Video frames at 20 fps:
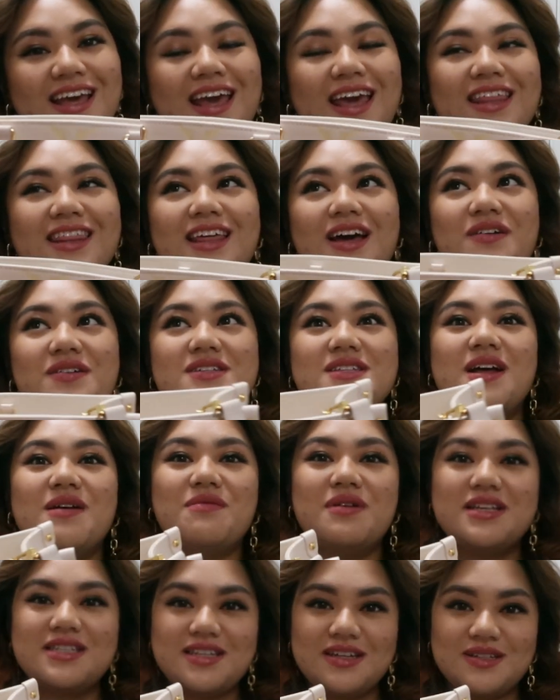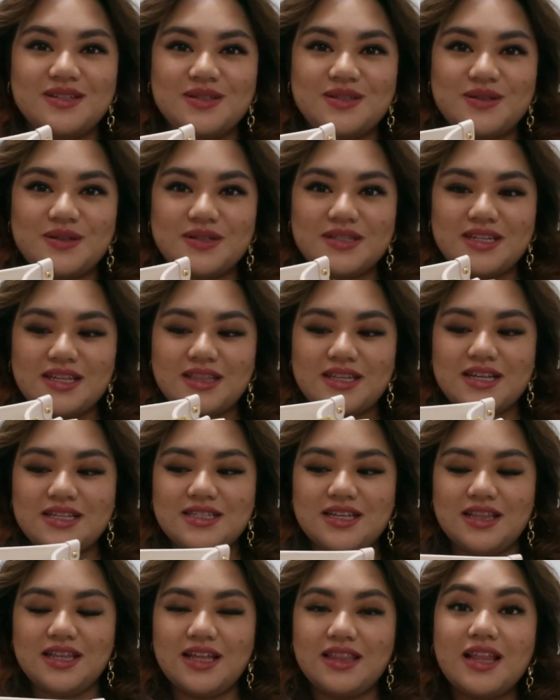and that was not my sales associate
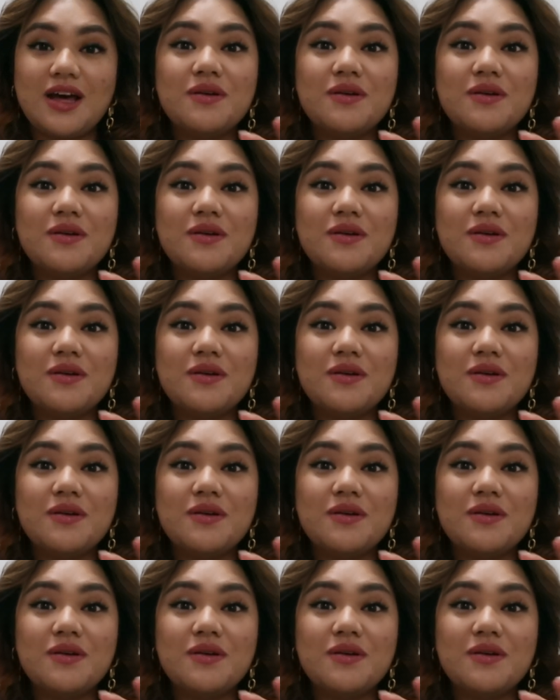that said that.